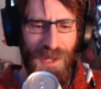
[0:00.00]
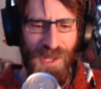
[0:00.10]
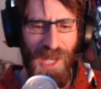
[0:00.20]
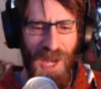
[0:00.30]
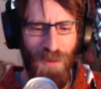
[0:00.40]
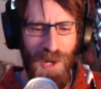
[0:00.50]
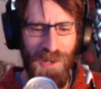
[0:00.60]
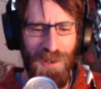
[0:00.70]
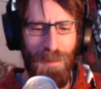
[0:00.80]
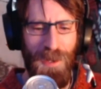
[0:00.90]
Get ready
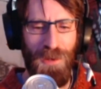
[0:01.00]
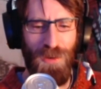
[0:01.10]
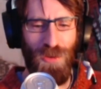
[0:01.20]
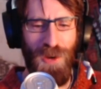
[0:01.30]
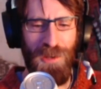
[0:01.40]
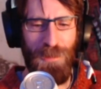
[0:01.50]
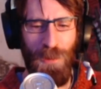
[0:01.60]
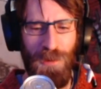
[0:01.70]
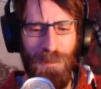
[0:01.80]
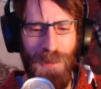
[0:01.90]
to be
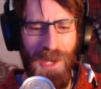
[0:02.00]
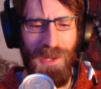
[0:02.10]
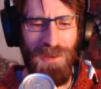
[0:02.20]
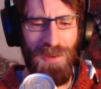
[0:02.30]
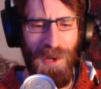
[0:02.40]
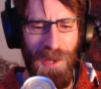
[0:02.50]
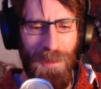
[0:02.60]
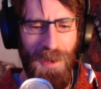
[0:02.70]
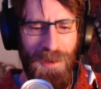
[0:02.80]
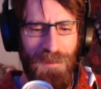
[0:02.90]
transported back in time
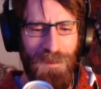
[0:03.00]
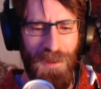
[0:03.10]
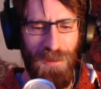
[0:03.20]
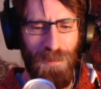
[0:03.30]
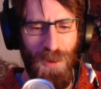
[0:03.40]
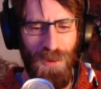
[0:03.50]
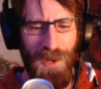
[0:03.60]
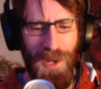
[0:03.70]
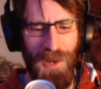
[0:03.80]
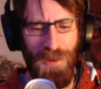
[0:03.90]
for this modern
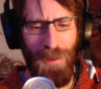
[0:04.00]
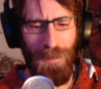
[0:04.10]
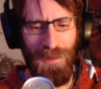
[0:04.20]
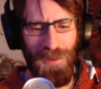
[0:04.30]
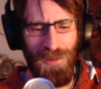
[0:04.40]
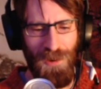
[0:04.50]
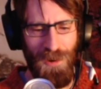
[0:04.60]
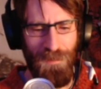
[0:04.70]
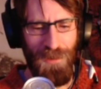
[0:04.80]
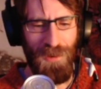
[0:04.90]
interpretation
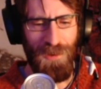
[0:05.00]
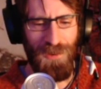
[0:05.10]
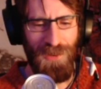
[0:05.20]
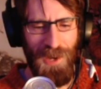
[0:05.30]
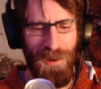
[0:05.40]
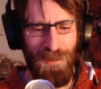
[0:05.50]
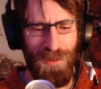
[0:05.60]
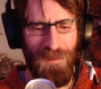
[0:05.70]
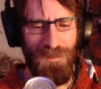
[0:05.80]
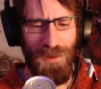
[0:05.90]
of the
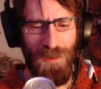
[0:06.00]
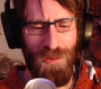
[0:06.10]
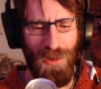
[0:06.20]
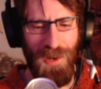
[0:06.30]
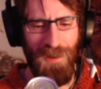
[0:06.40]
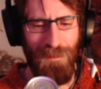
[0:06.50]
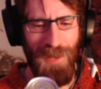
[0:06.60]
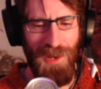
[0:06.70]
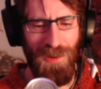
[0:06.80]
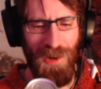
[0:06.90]
nostalgia-filled drink of many
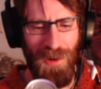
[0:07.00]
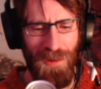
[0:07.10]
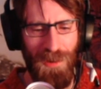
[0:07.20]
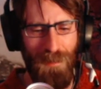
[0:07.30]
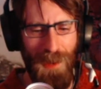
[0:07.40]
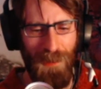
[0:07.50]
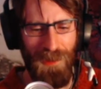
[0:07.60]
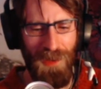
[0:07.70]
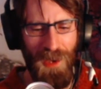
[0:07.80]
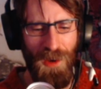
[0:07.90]
childhood memories.
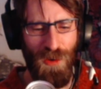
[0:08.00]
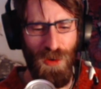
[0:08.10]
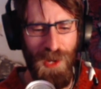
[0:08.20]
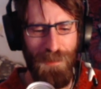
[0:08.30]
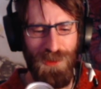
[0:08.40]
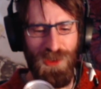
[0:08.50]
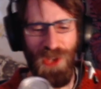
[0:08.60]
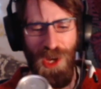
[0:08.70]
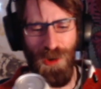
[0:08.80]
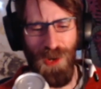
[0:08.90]
Cream
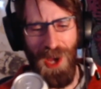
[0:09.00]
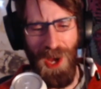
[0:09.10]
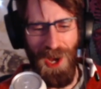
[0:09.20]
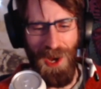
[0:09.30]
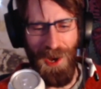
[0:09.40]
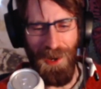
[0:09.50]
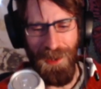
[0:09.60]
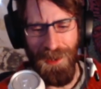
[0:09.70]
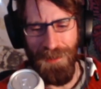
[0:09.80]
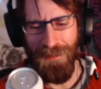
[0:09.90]
Soda!
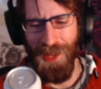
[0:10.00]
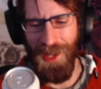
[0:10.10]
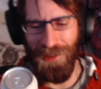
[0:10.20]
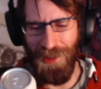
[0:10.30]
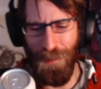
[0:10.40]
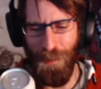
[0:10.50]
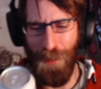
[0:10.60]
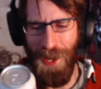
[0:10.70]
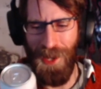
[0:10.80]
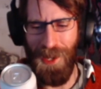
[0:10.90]
A simple
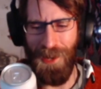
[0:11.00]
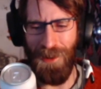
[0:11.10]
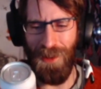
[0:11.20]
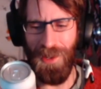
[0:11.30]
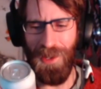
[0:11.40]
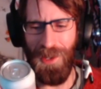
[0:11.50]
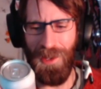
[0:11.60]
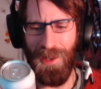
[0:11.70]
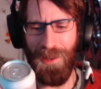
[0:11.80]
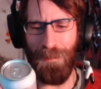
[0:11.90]
pale
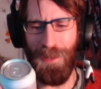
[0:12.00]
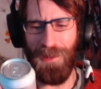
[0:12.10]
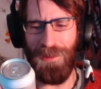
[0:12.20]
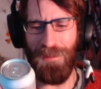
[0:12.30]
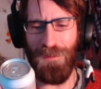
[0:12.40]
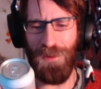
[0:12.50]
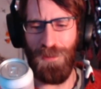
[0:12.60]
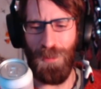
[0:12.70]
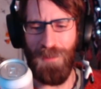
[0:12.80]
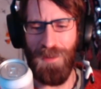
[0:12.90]
ale base infused
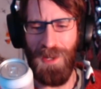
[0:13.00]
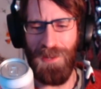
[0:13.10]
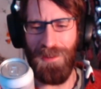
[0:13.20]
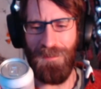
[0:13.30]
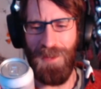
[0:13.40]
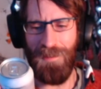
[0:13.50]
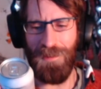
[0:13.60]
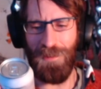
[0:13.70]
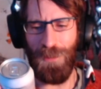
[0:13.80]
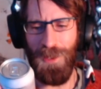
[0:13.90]
with classic flavours of
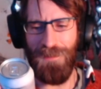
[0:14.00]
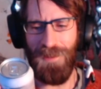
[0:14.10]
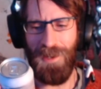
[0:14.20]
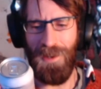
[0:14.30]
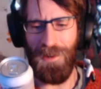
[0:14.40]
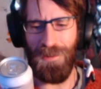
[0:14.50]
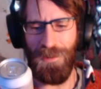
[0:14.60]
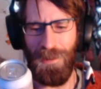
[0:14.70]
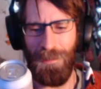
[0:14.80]
sweet vanilla ice cream.